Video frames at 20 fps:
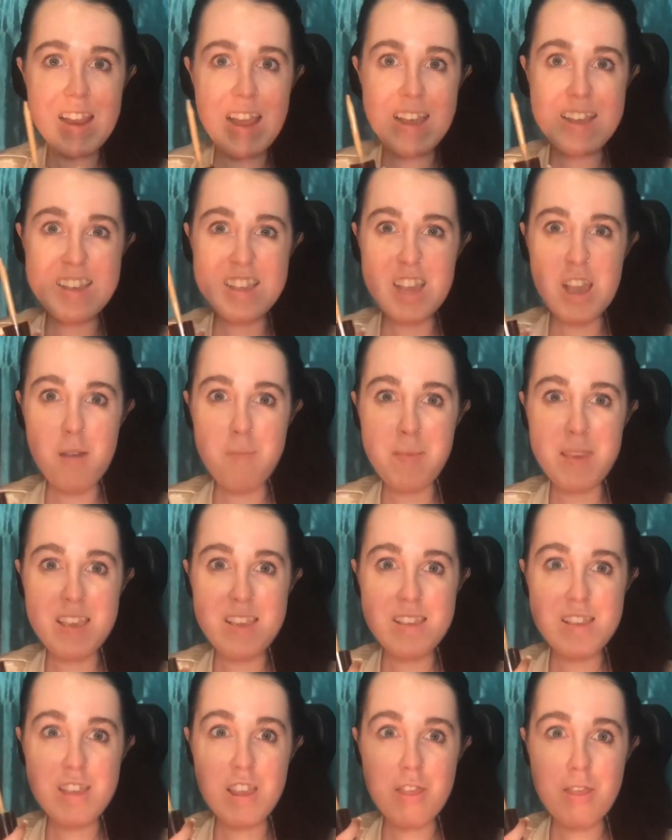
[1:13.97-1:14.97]
next step
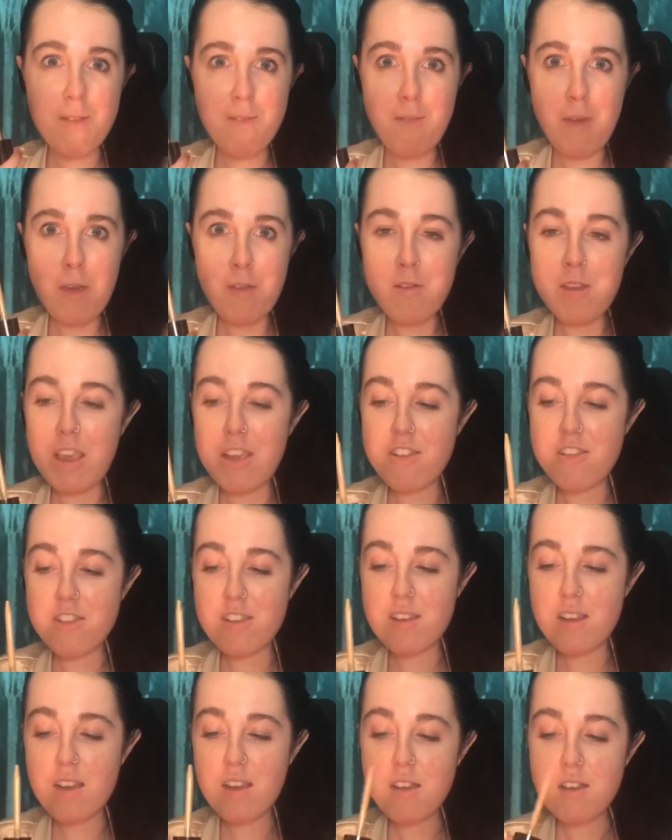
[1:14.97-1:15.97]
is the
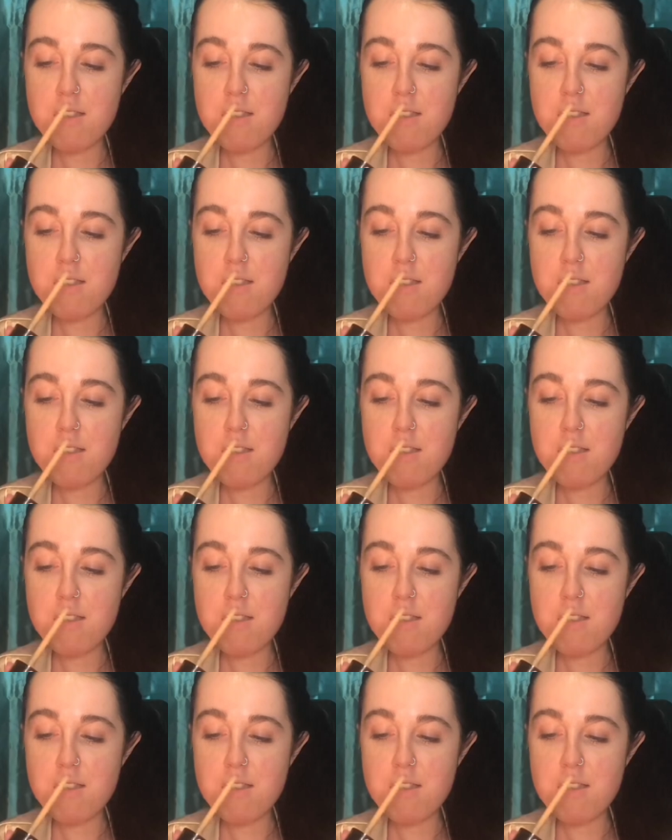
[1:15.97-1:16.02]
foundation.